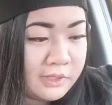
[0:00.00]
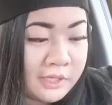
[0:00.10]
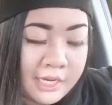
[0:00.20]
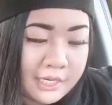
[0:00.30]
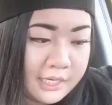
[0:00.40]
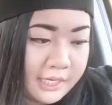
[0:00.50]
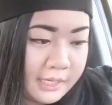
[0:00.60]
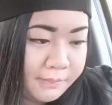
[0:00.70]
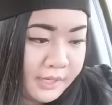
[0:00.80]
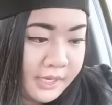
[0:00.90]
we're not gonna
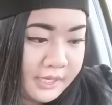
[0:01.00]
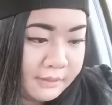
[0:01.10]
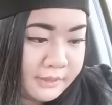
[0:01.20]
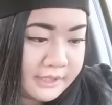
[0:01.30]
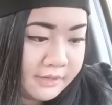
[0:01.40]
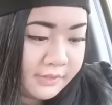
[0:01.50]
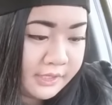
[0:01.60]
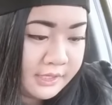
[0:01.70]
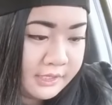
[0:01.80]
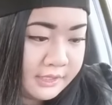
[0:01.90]
get Big Hit number
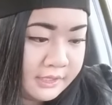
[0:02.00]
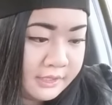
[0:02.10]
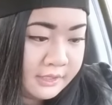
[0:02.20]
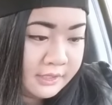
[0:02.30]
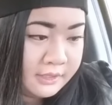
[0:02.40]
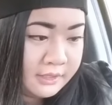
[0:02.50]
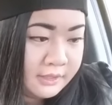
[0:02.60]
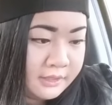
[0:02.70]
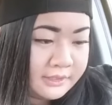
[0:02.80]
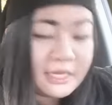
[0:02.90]
7.
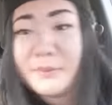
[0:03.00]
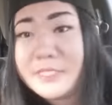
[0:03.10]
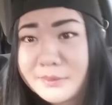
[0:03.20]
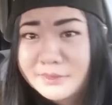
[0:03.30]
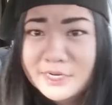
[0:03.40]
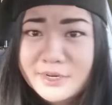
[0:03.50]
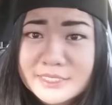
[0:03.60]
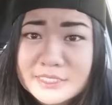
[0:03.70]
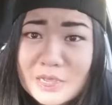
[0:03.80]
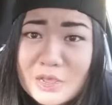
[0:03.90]
Tell me some
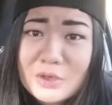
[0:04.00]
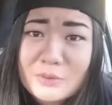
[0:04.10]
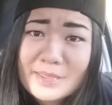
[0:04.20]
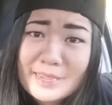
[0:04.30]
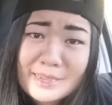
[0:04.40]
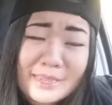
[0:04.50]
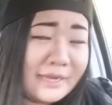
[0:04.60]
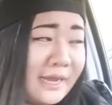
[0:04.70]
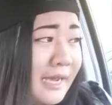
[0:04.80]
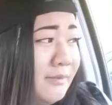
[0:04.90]
theories though,
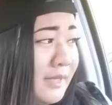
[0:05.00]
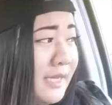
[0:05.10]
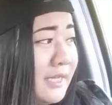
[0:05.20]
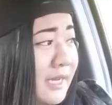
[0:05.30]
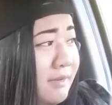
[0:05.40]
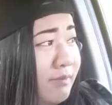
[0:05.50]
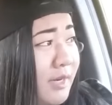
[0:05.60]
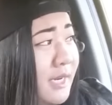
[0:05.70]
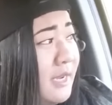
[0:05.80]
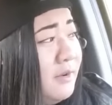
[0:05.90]
man. I'm like,
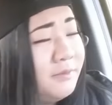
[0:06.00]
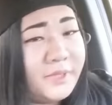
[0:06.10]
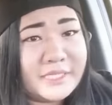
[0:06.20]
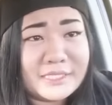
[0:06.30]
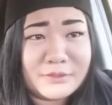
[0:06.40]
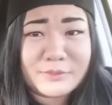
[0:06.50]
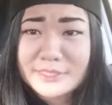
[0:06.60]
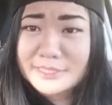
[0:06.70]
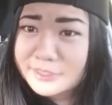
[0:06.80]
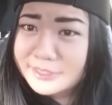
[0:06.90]
I'm running out of places to
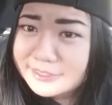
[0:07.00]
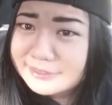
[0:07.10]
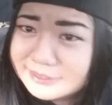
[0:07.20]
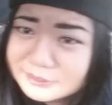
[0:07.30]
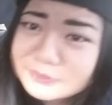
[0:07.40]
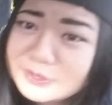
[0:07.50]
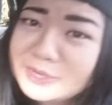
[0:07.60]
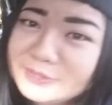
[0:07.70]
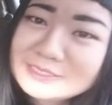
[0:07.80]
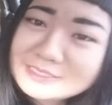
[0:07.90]
read theories too.
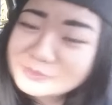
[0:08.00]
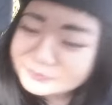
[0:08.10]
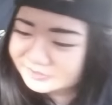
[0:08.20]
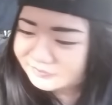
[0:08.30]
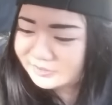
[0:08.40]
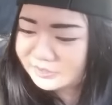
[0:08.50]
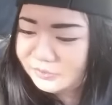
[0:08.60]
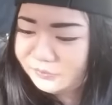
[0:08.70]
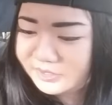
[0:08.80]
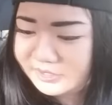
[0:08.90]
I just don't even
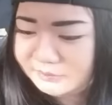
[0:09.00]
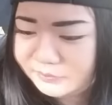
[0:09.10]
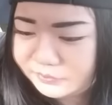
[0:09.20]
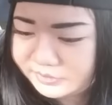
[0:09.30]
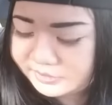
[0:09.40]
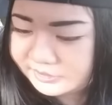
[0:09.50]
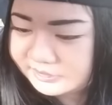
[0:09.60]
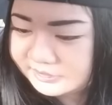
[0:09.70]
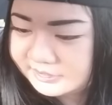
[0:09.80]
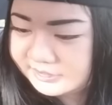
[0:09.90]
know
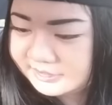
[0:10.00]
anymore.